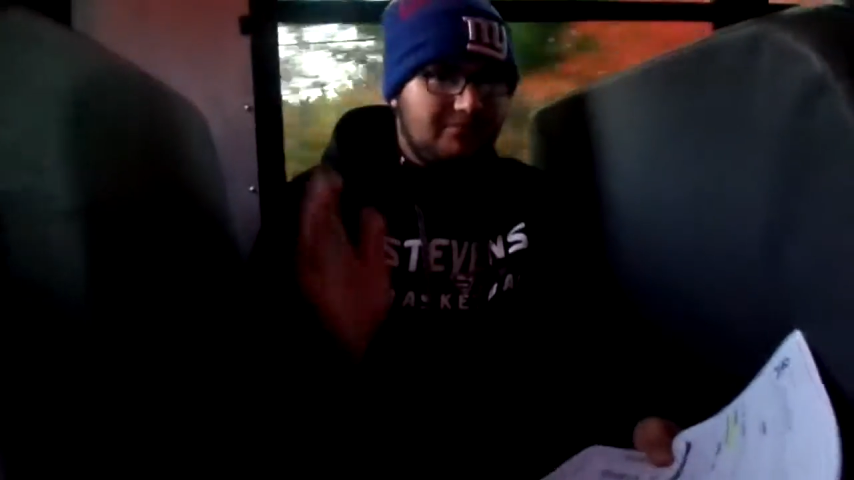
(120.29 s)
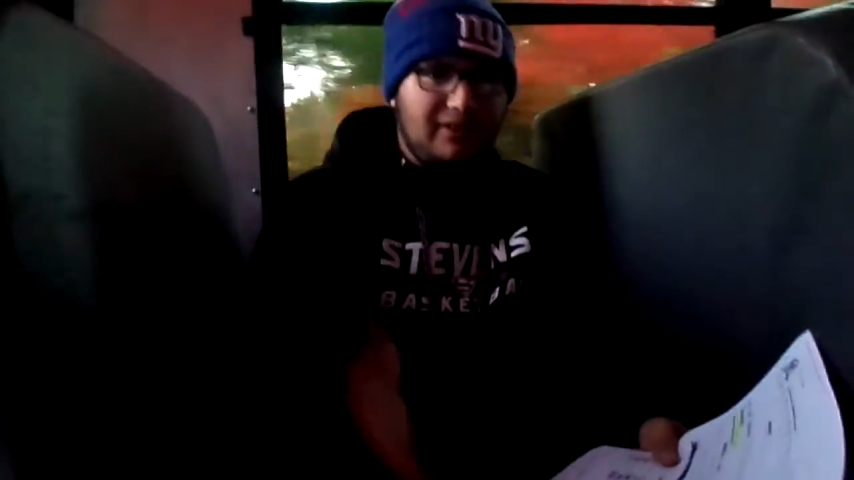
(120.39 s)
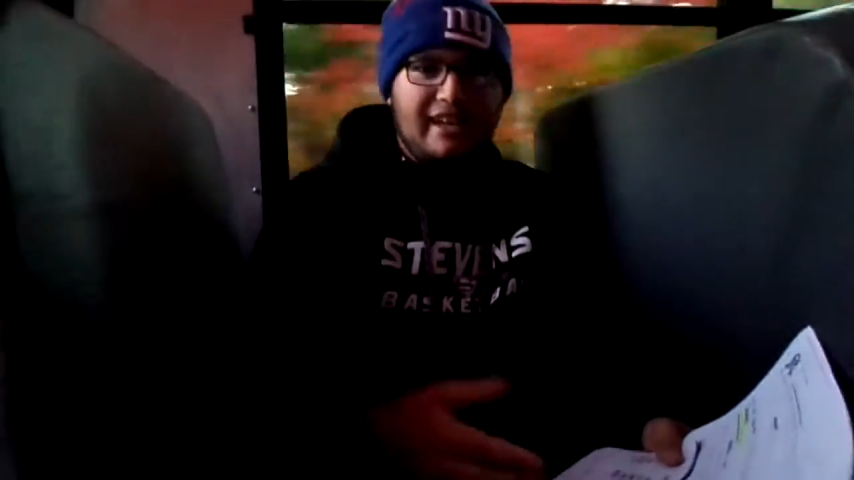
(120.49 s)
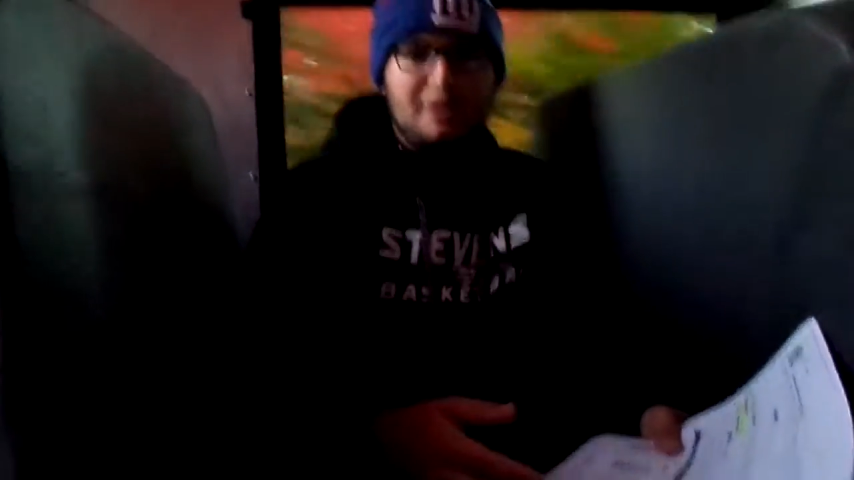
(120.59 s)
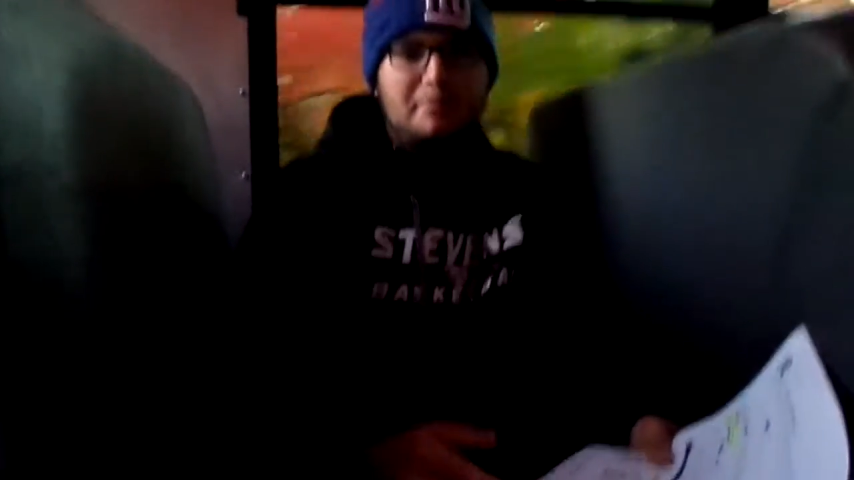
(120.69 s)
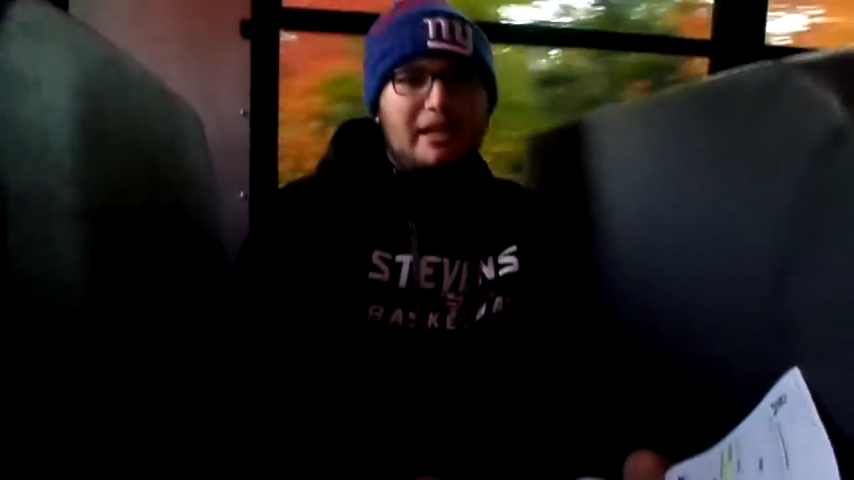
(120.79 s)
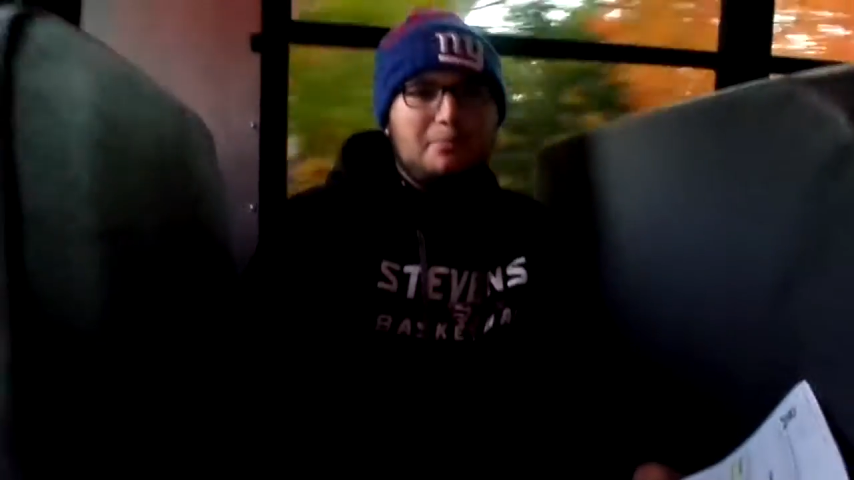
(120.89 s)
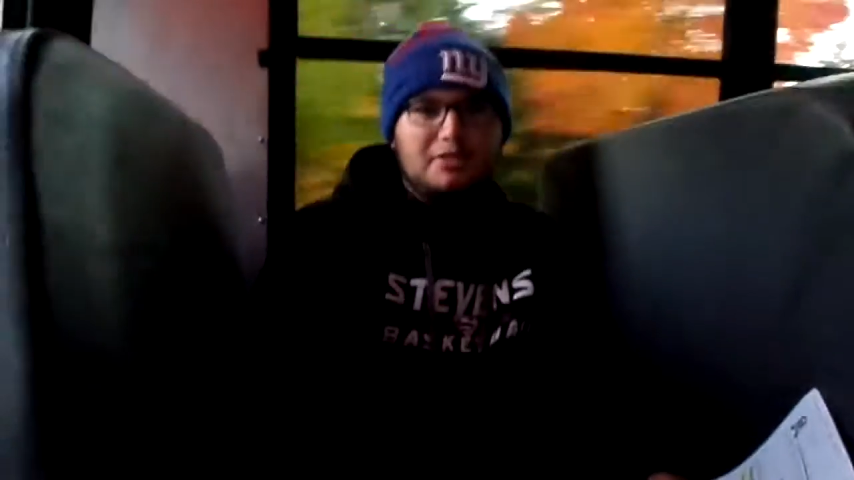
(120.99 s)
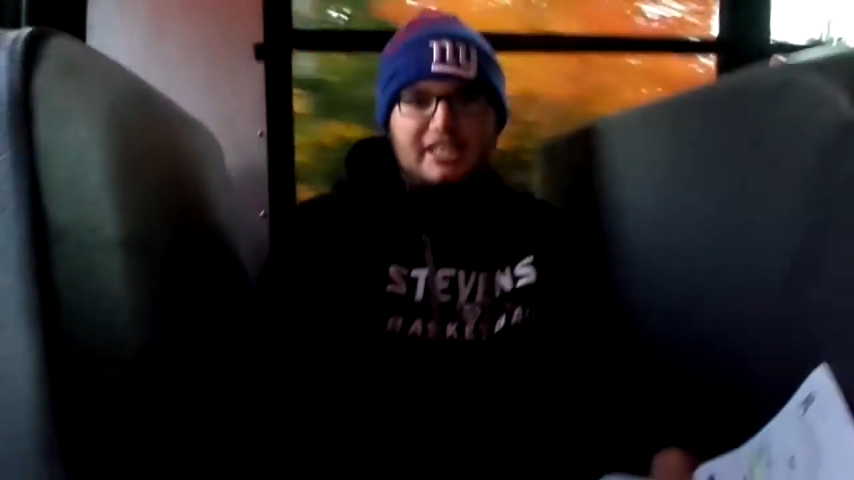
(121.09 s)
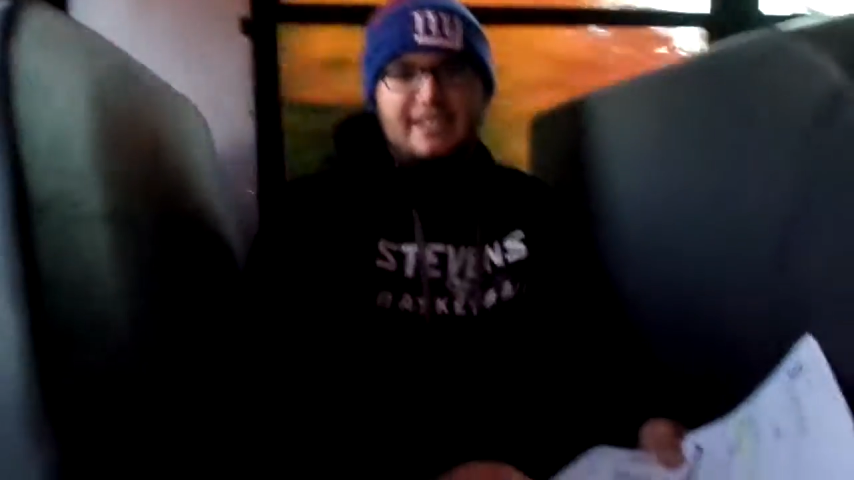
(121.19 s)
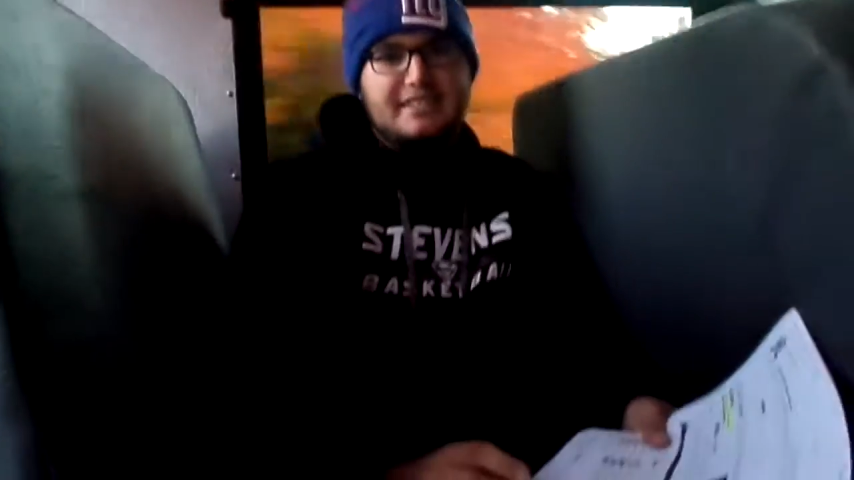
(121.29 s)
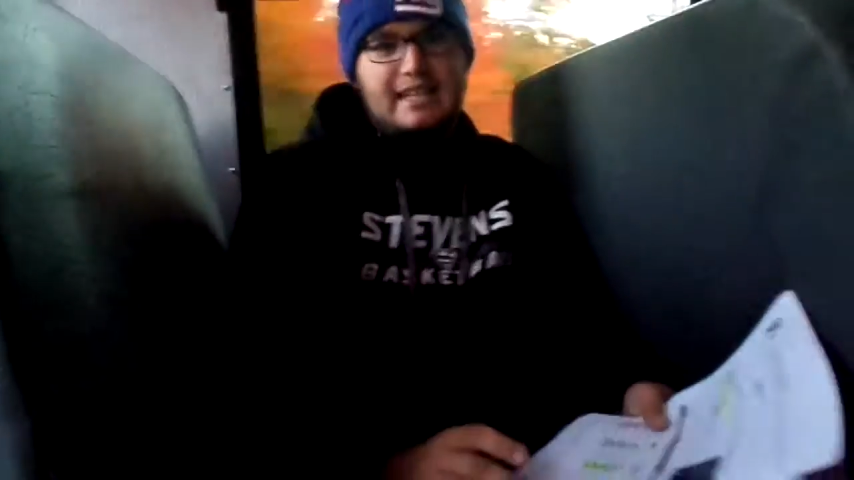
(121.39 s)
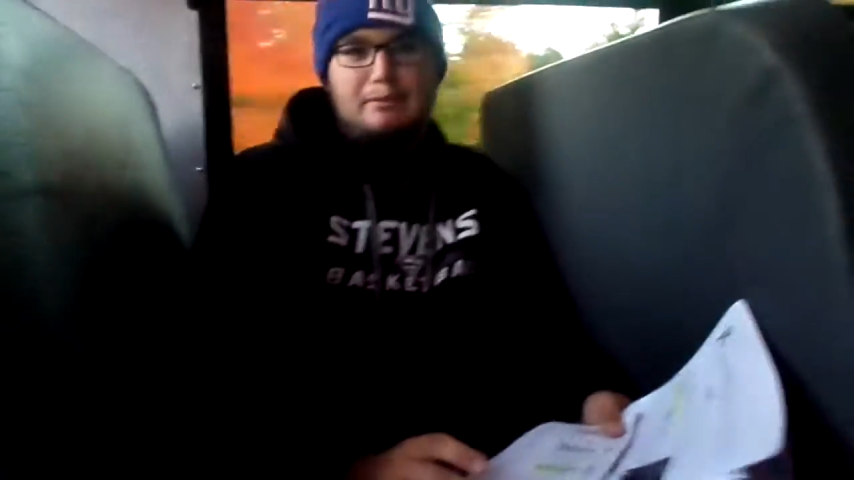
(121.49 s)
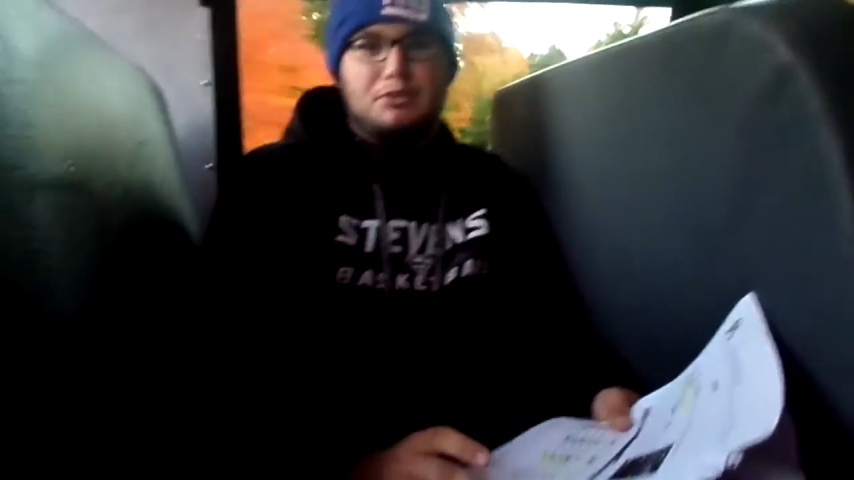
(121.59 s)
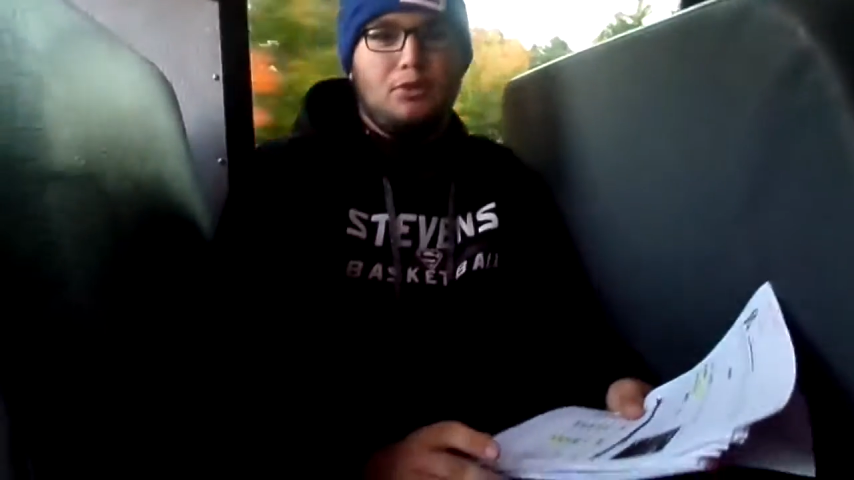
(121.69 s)
random people taking
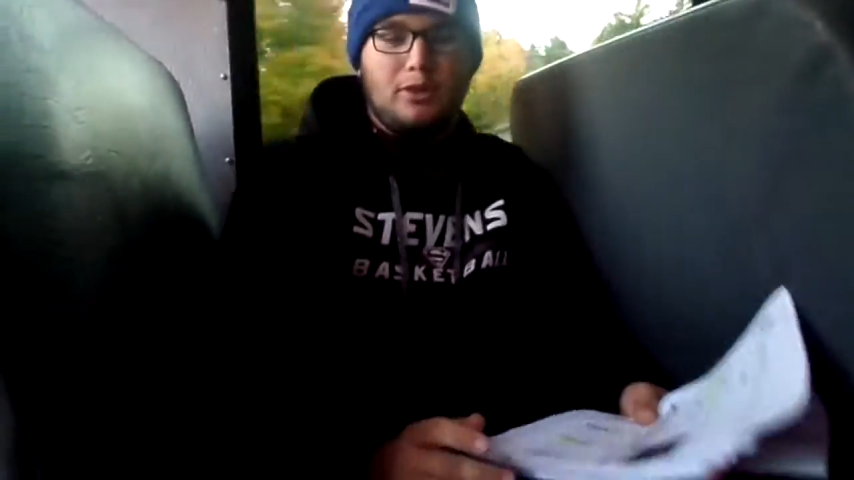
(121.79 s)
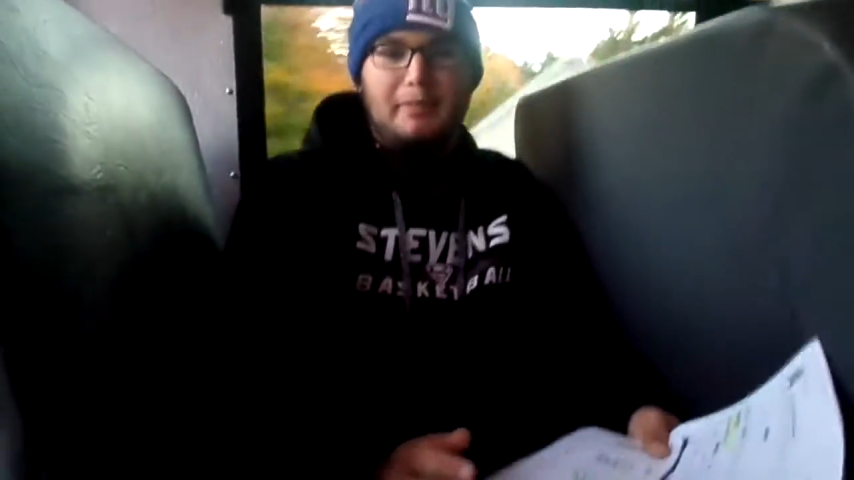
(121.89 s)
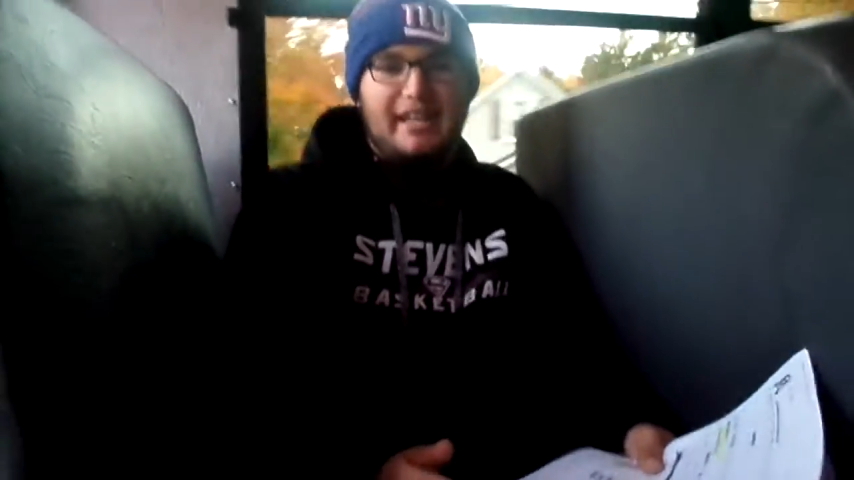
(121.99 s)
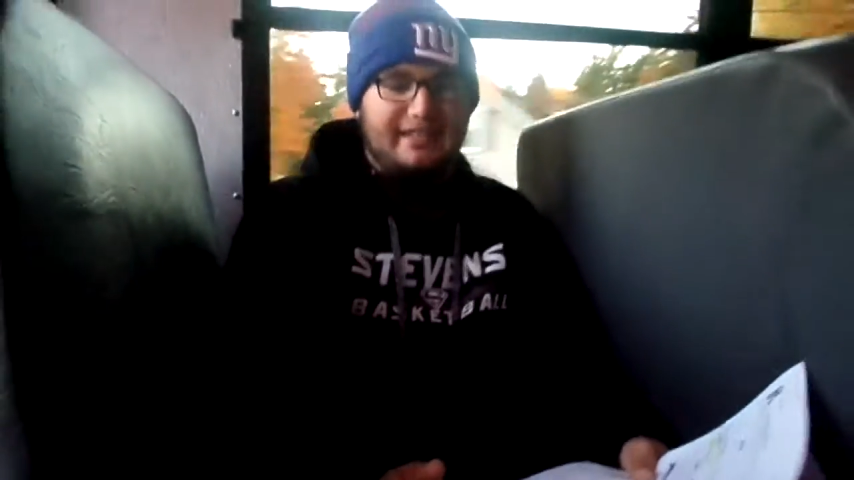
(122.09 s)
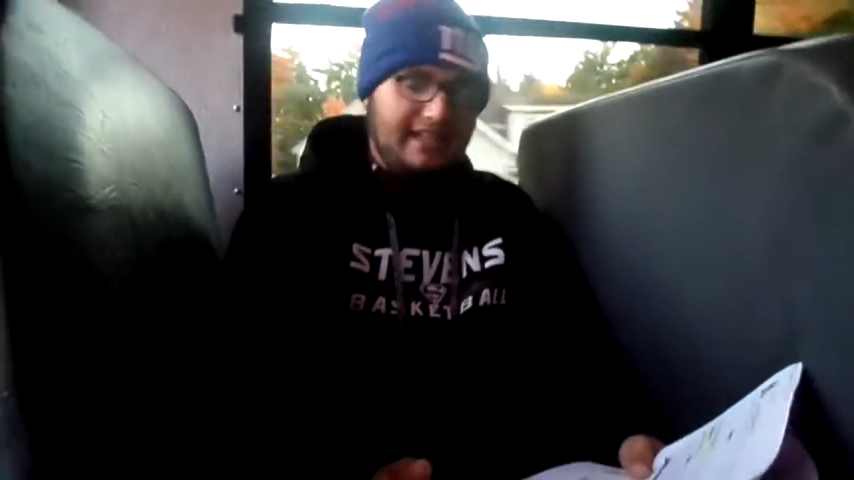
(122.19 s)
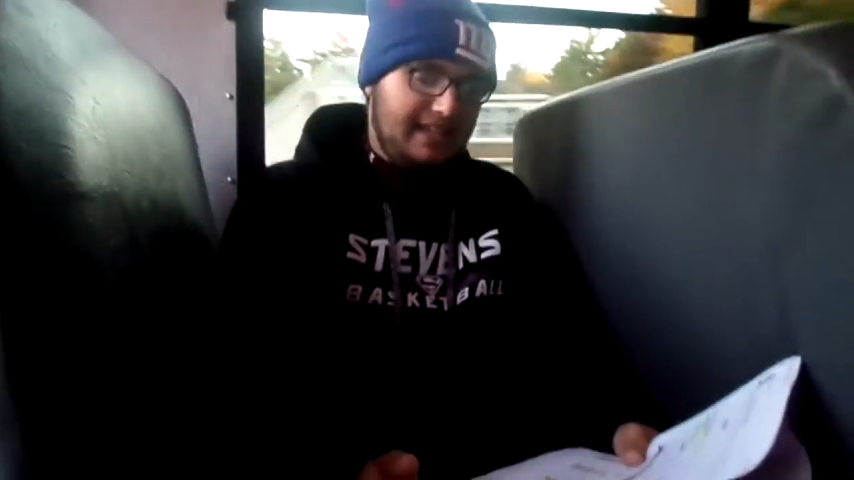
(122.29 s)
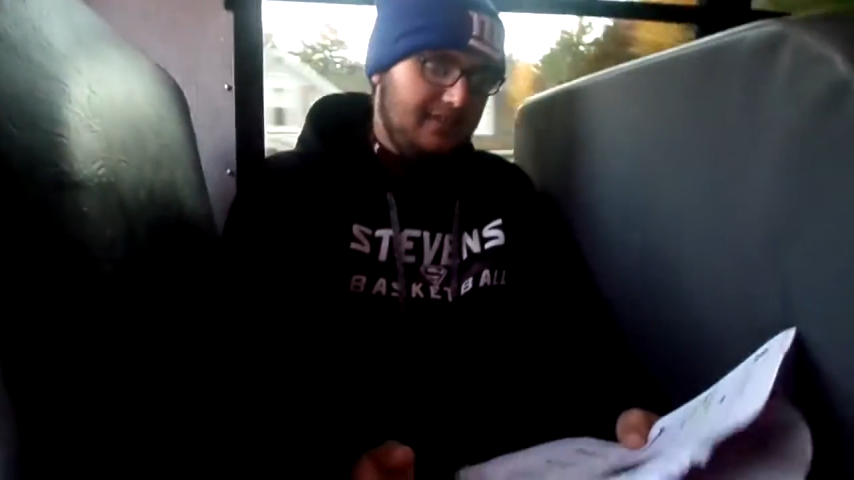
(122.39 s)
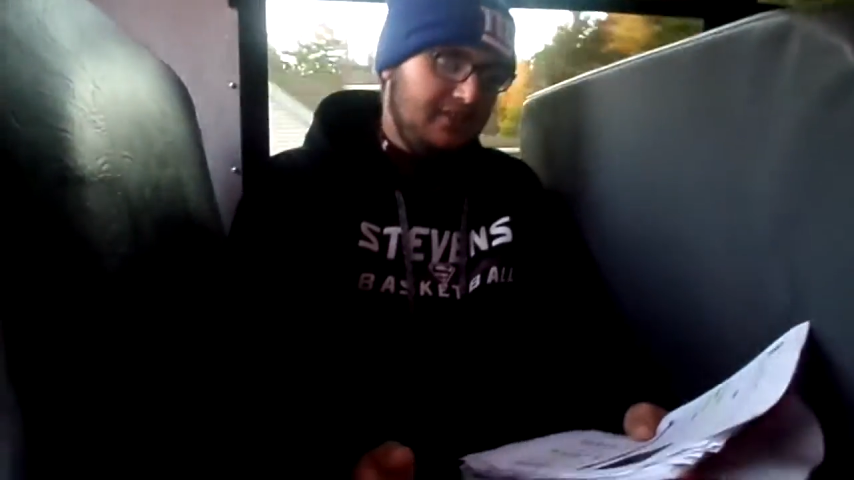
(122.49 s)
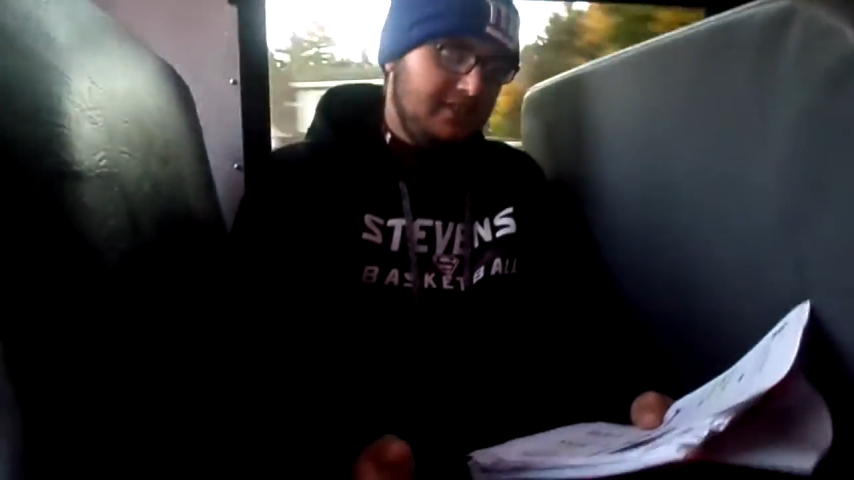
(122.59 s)
snaps quarterback now.